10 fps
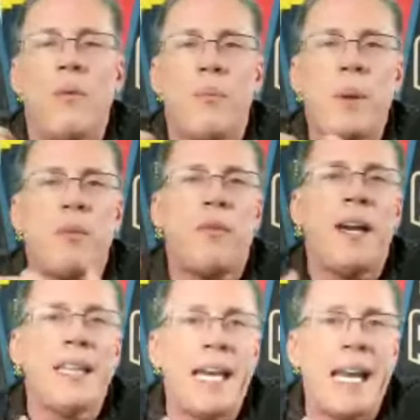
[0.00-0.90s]
people
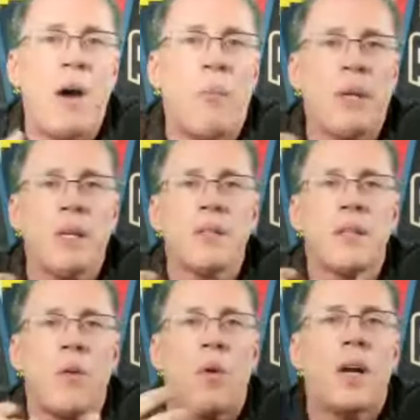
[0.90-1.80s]
find that out because
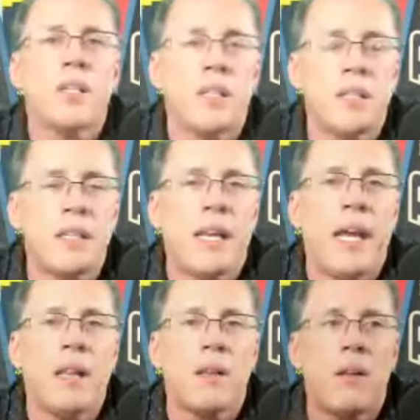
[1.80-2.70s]
they're watching to see
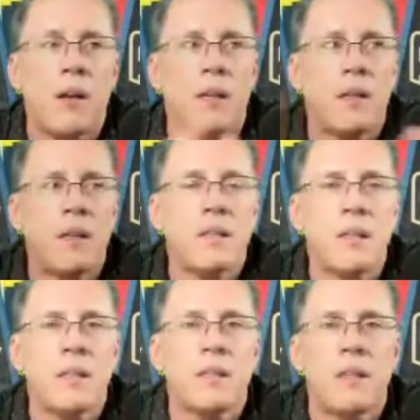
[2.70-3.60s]
Caitlin Clark, and then they
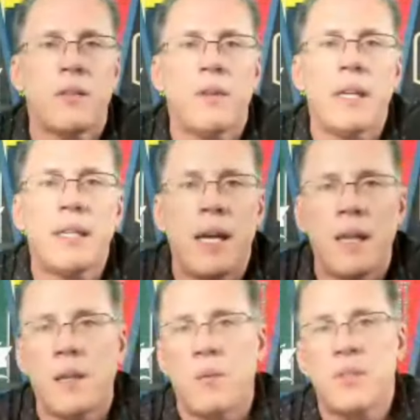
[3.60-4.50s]
see this other great
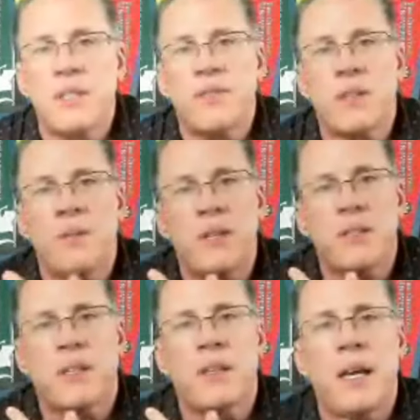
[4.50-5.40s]
talent. And we'll see if some of
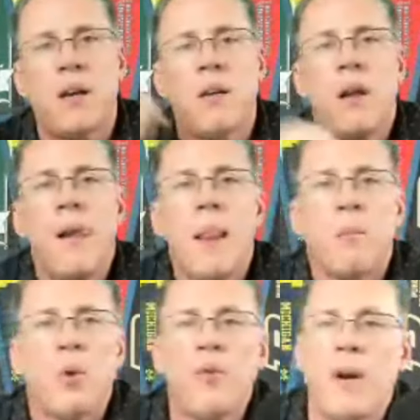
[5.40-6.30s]
this can now
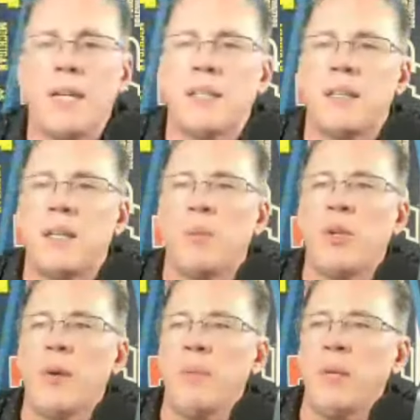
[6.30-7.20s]
move on to the
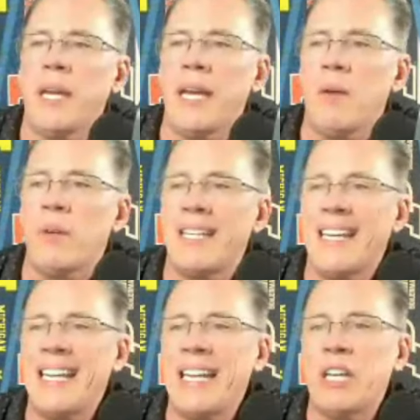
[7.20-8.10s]
WNBA with
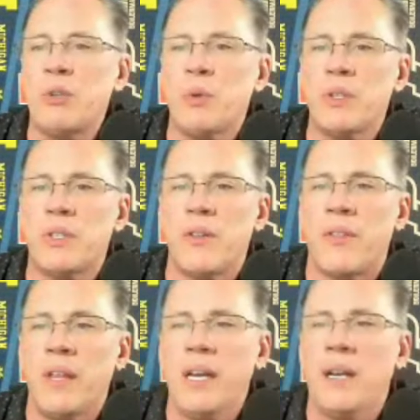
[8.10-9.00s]
any interest
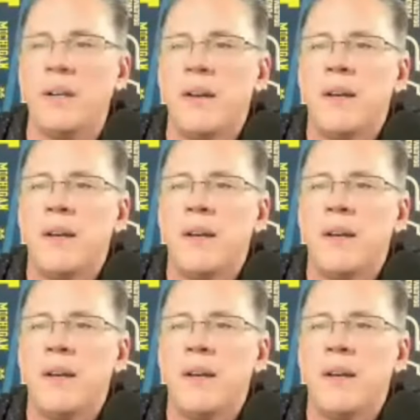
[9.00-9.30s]
there.